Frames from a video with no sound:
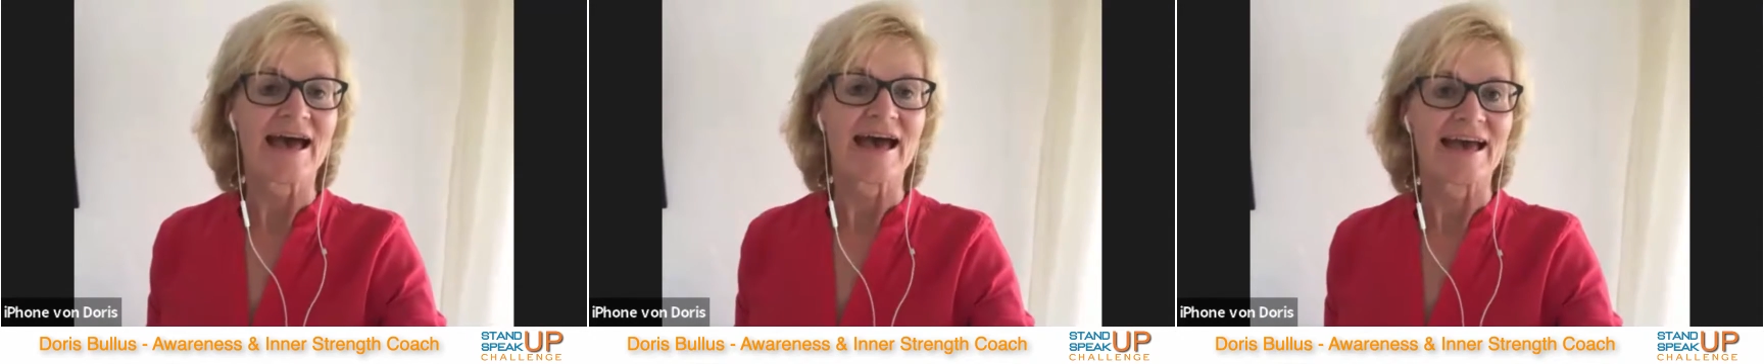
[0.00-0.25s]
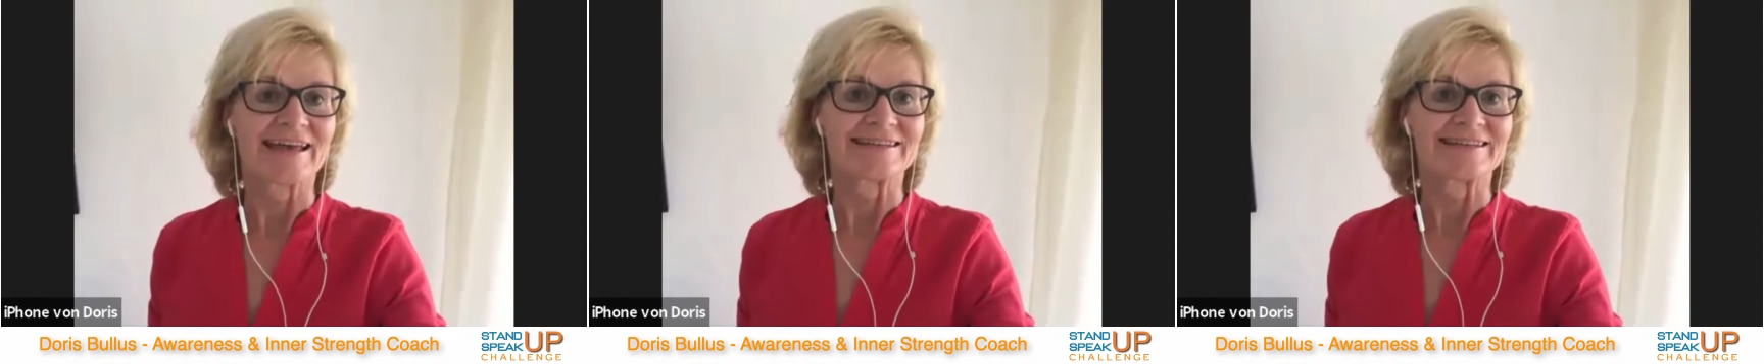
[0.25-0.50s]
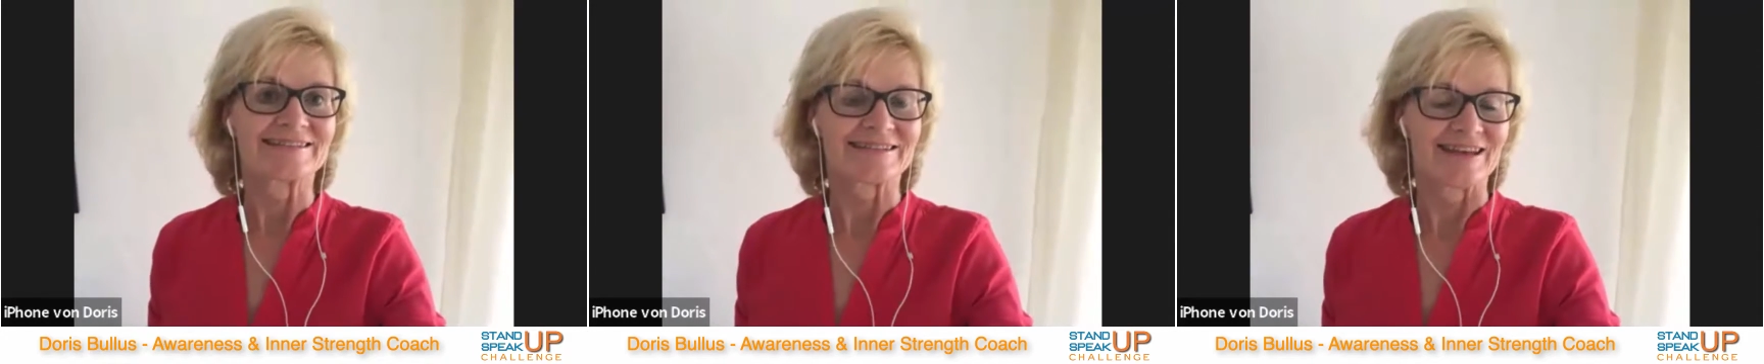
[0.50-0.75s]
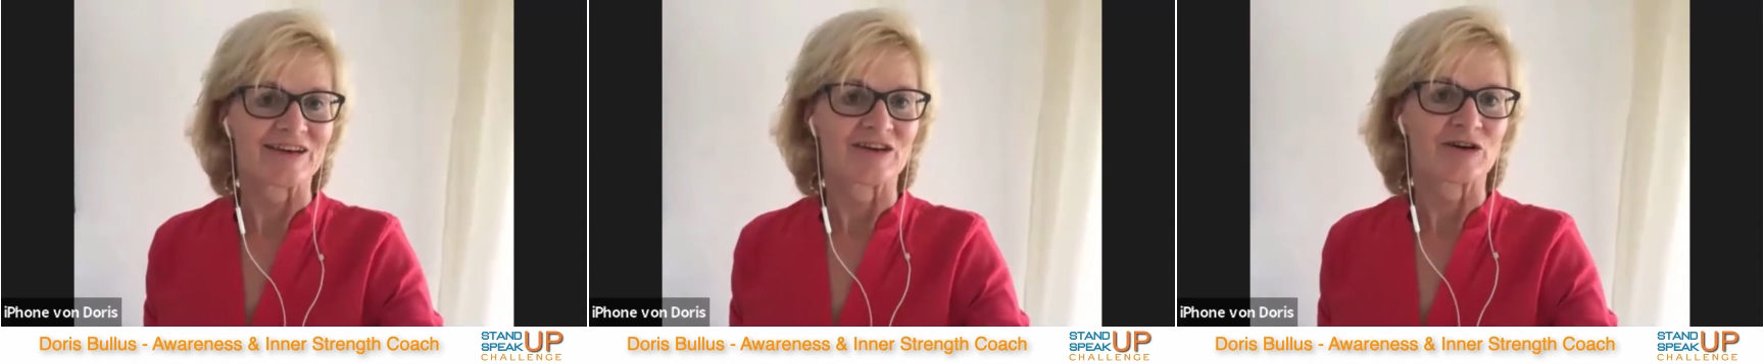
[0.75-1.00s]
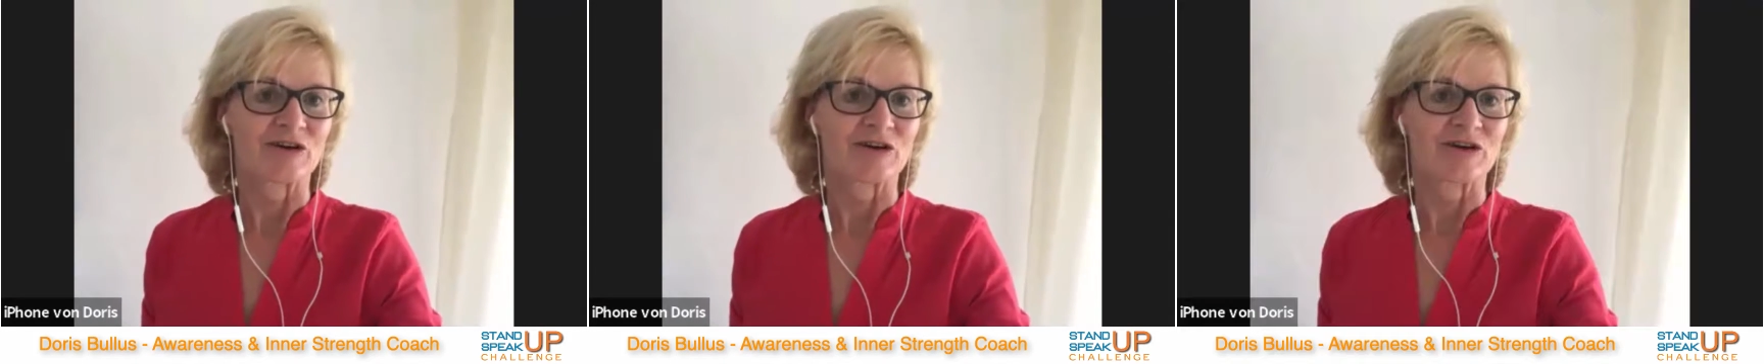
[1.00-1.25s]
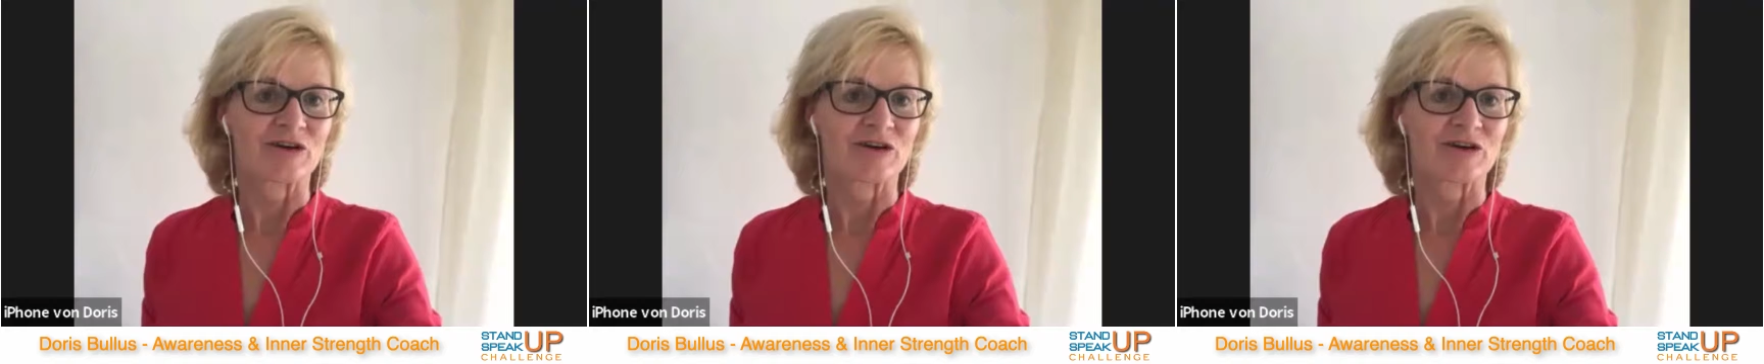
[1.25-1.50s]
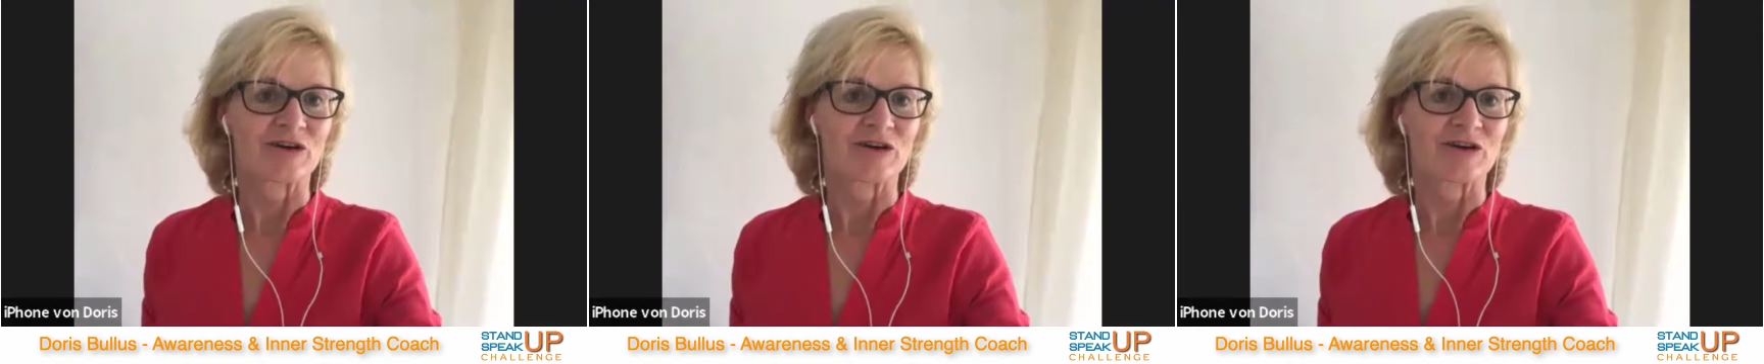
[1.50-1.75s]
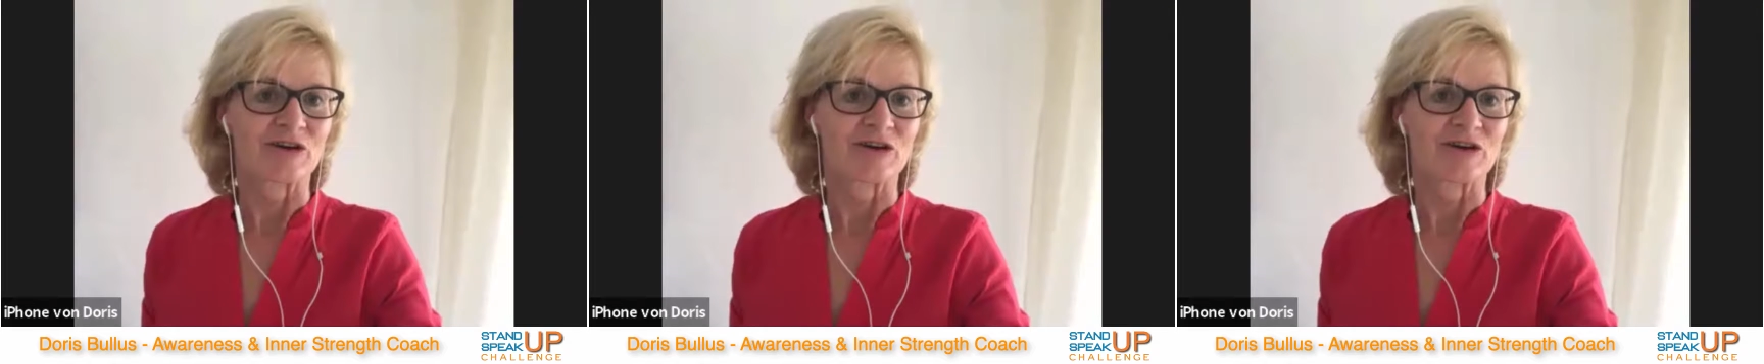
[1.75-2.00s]
and
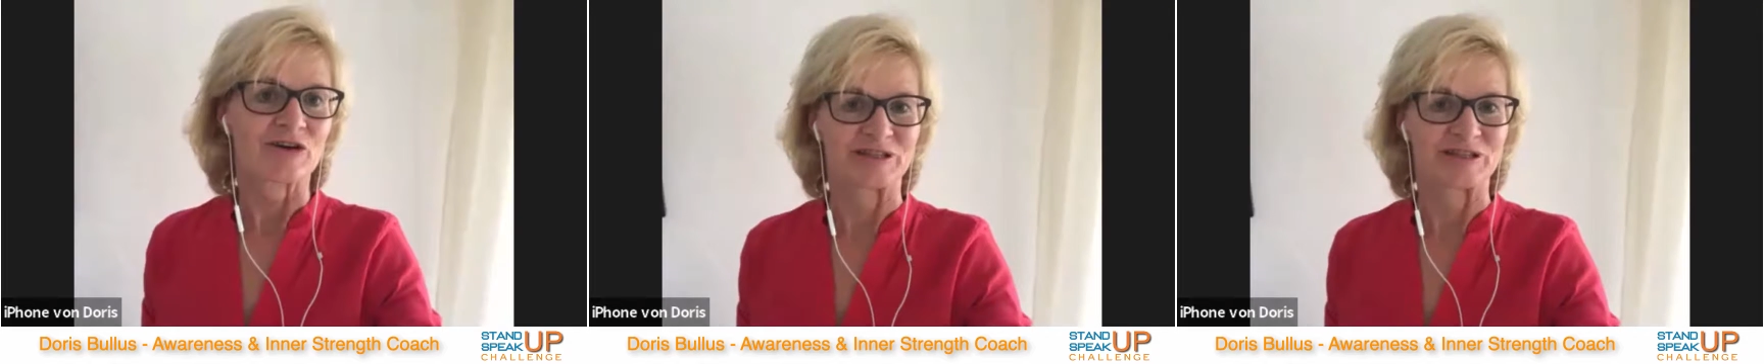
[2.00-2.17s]
impactful.